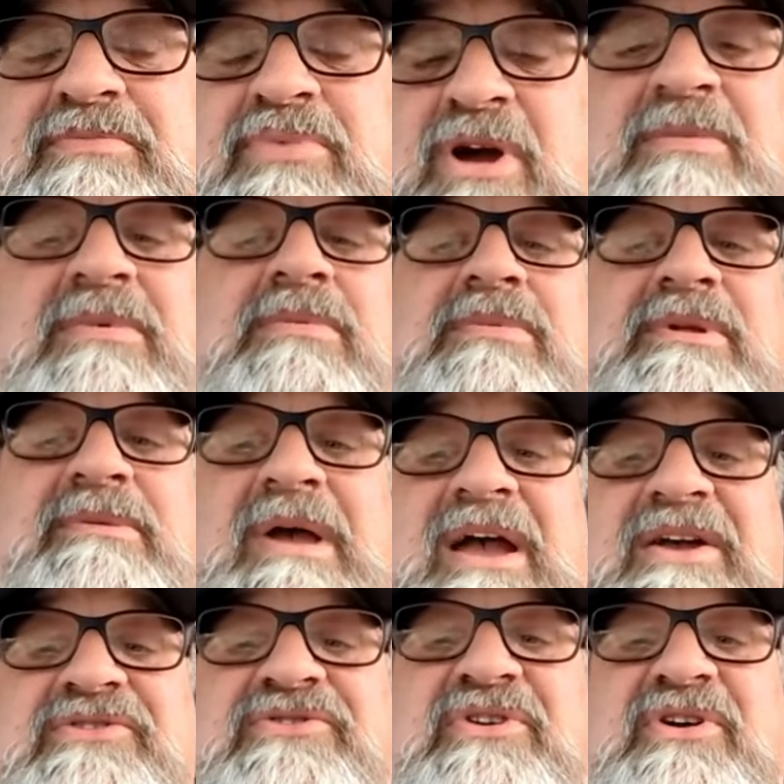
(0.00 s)
probably
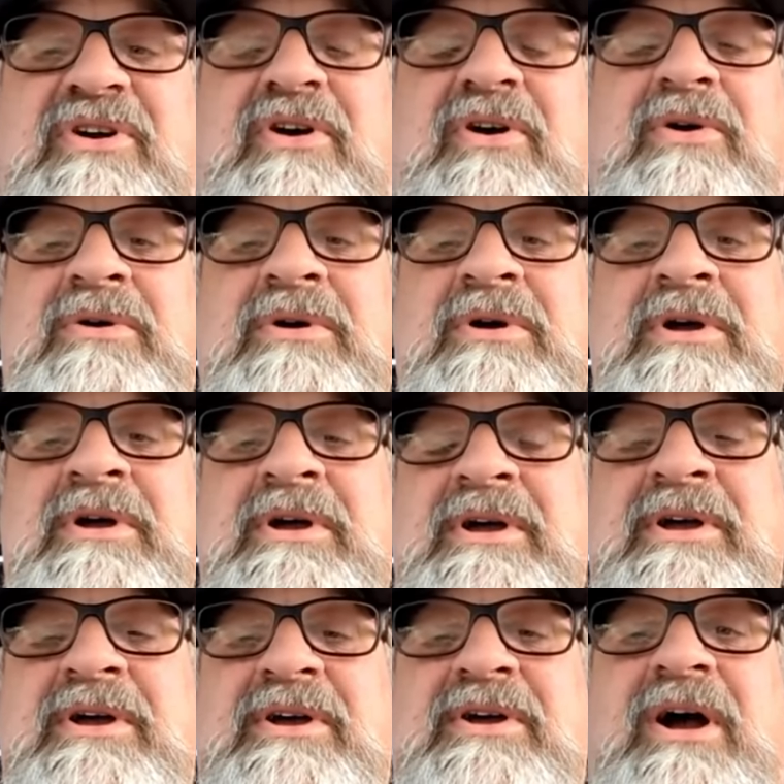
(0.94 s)
Mexico,
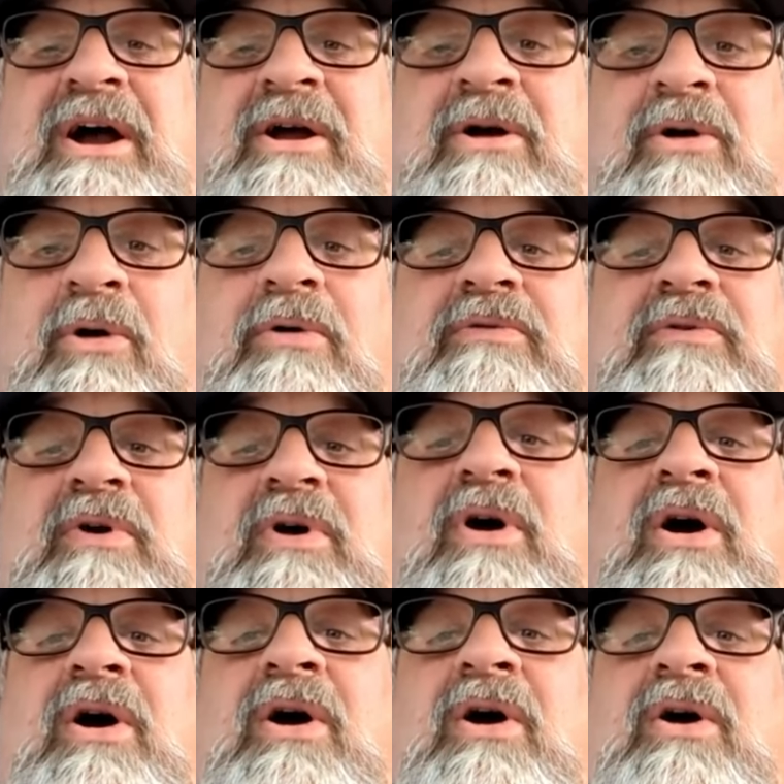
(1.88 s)
our
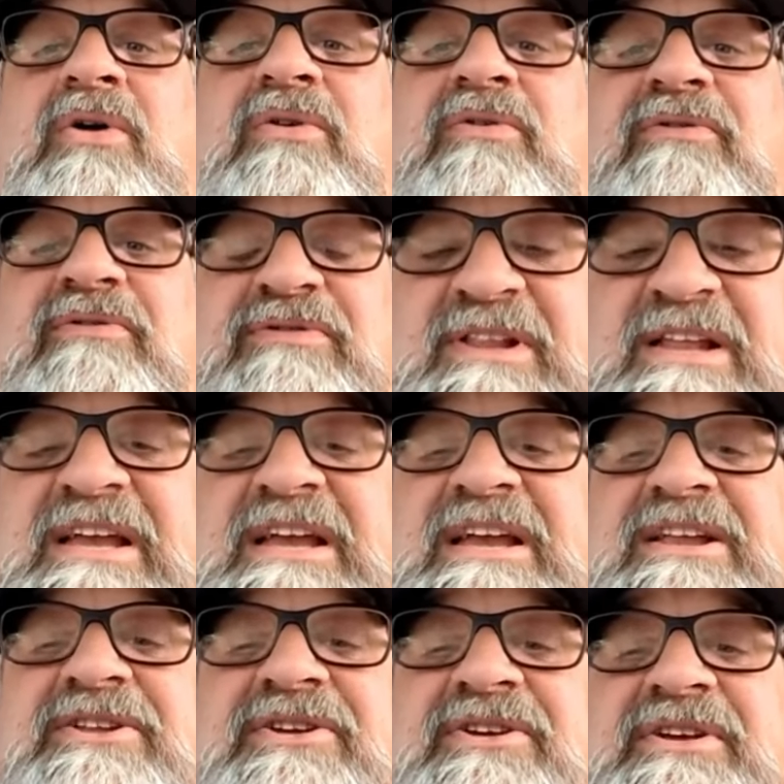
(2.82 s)
overall
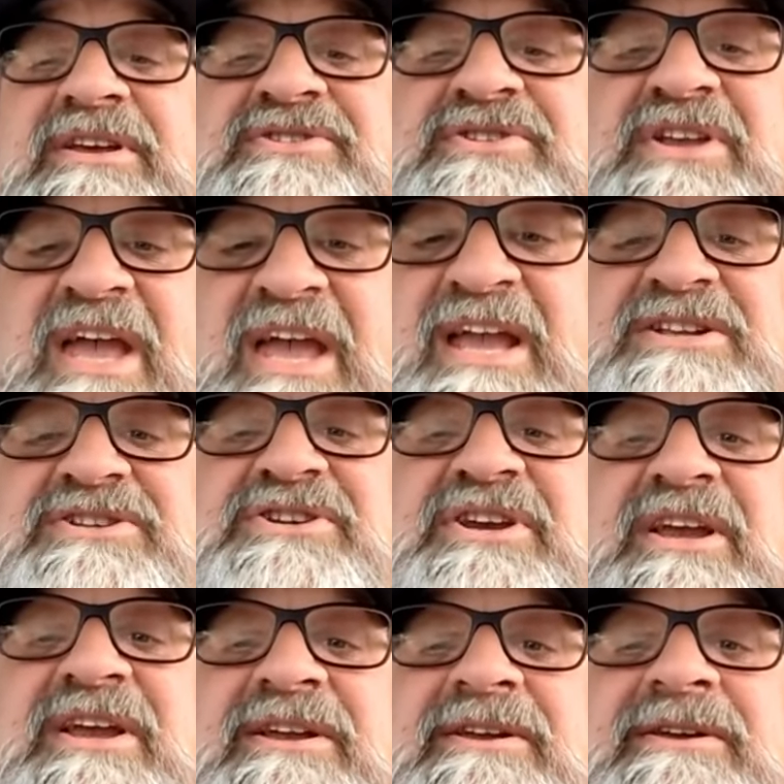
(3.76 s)
fleet is
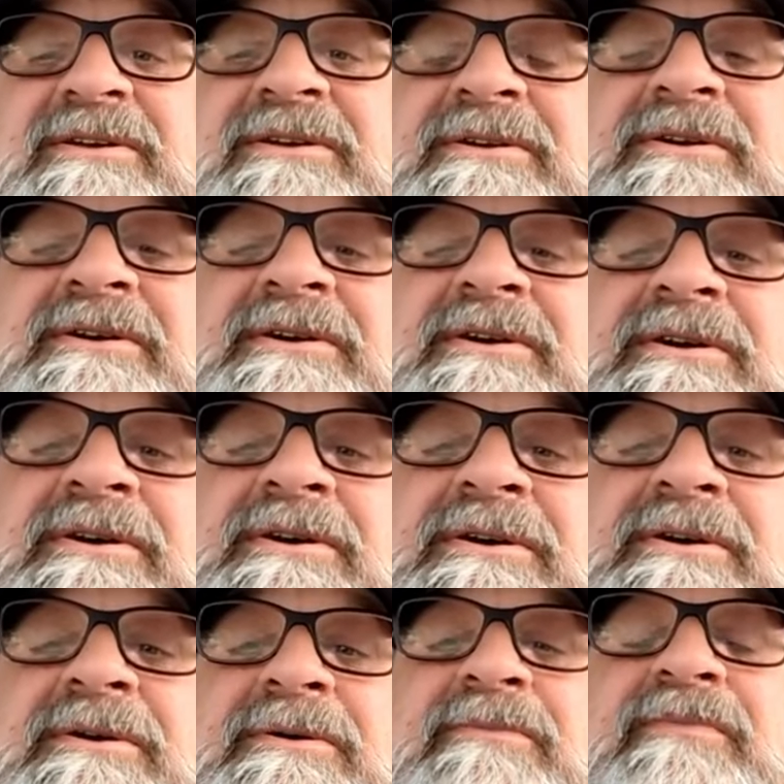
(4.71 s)
aging.
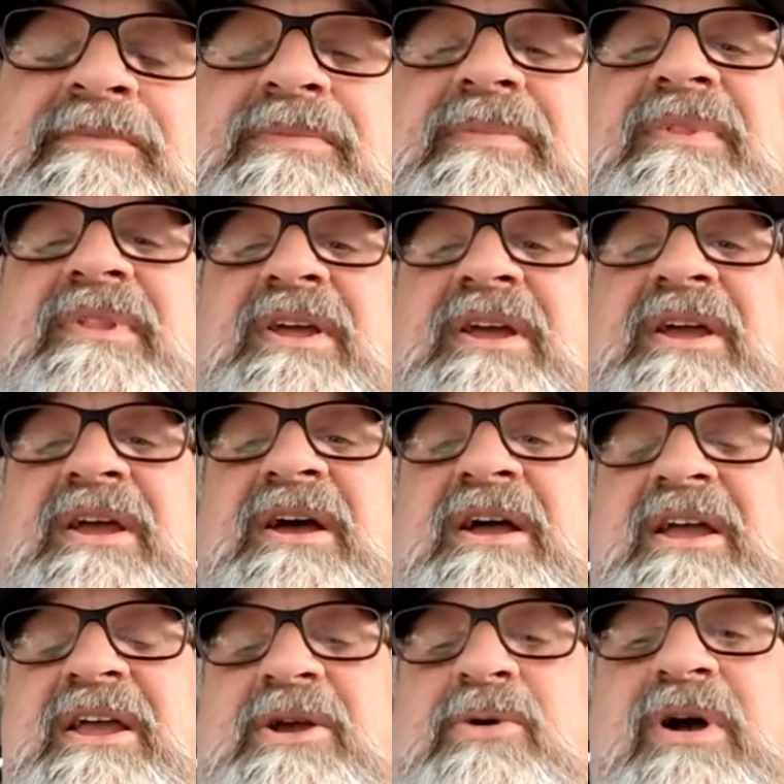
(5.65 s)
The
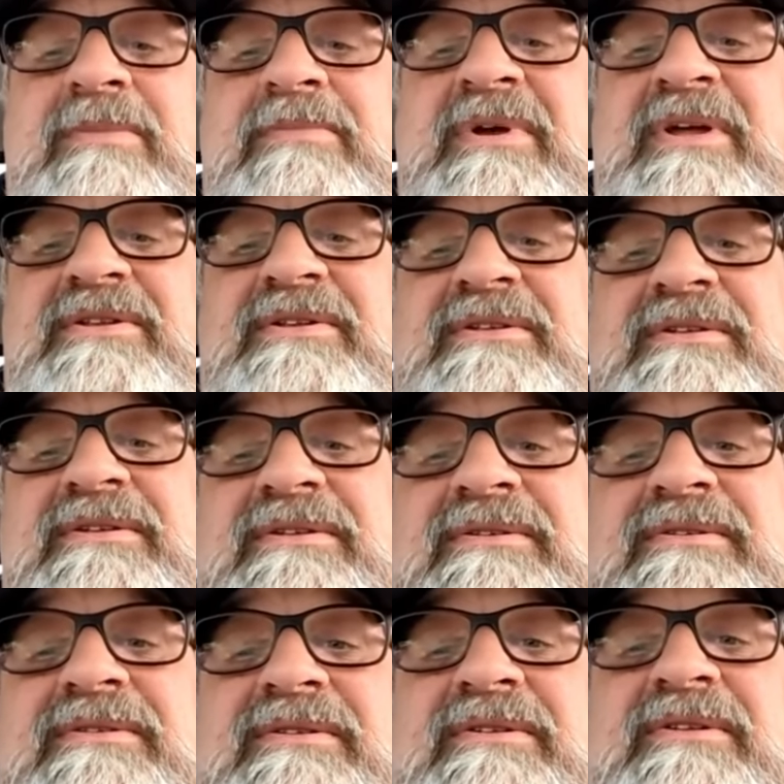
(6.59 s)
equipment,
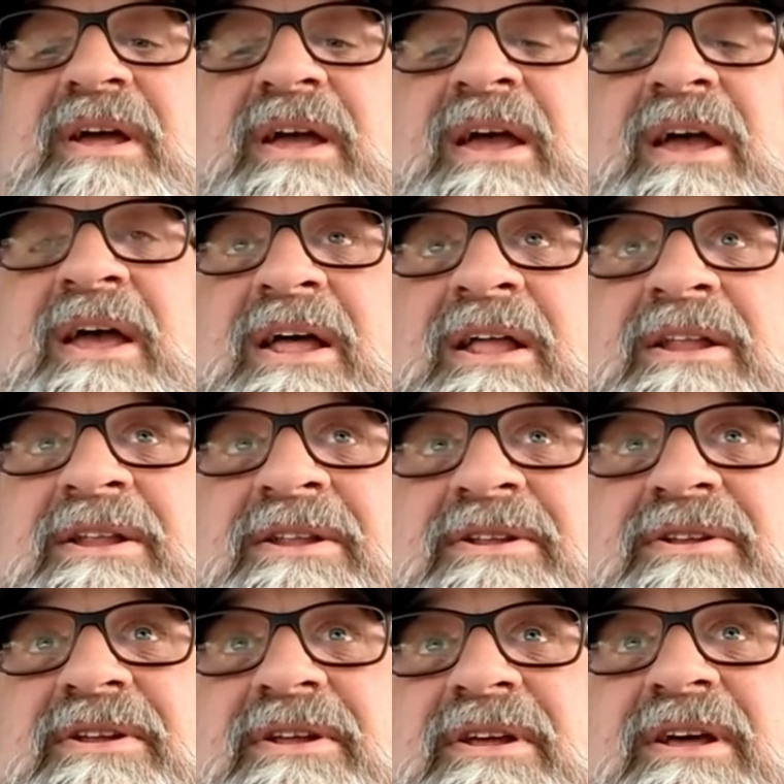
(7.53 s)
mm-hmm.
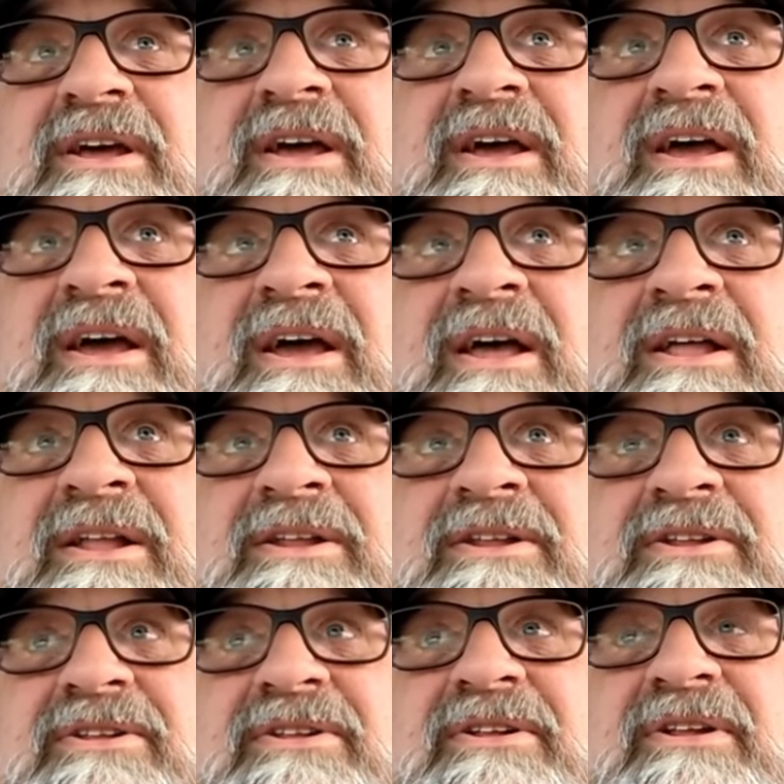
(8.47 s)

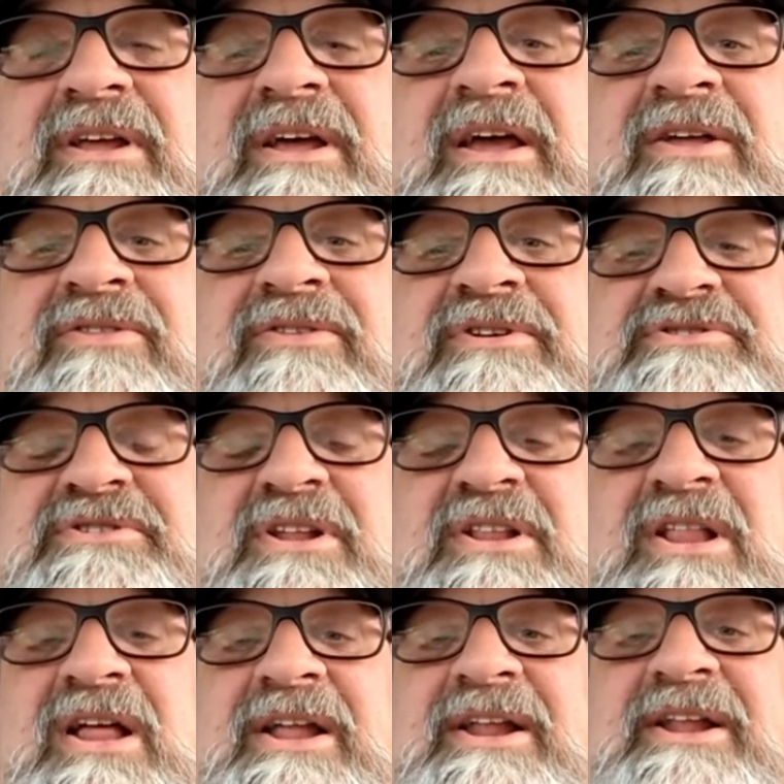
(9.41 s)
and there's a
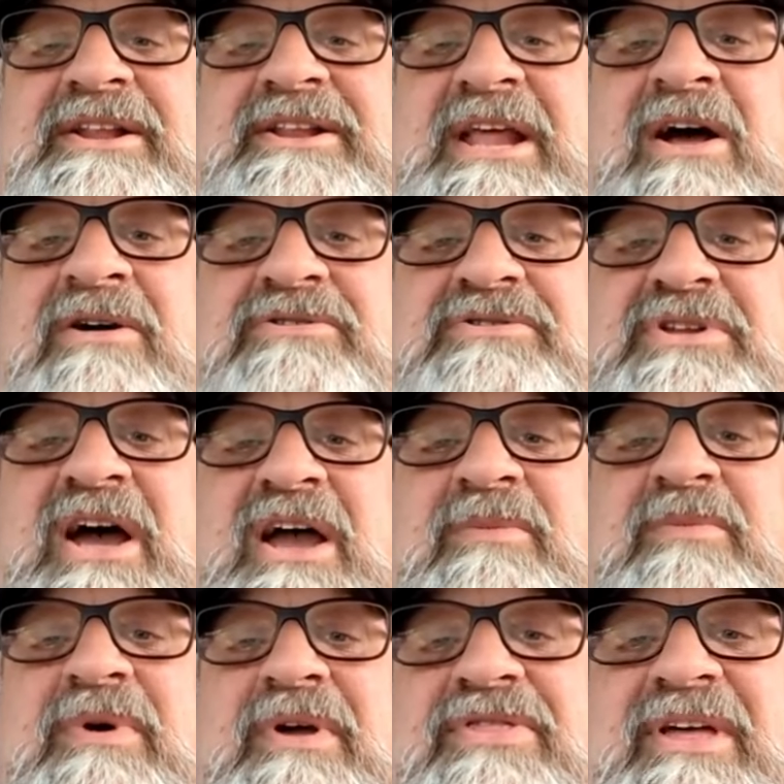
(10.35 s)
lot of
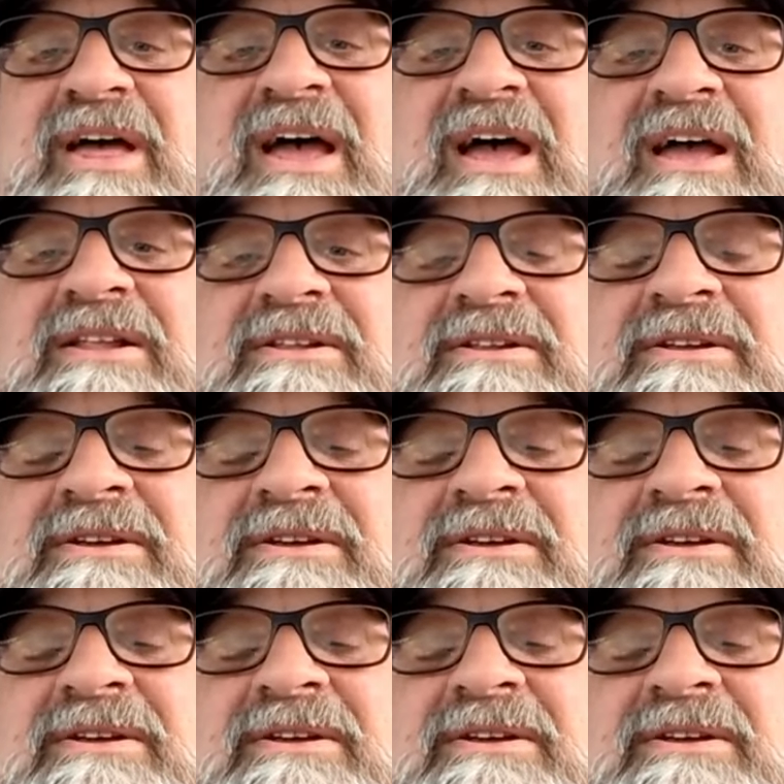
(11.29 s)
downtime with that.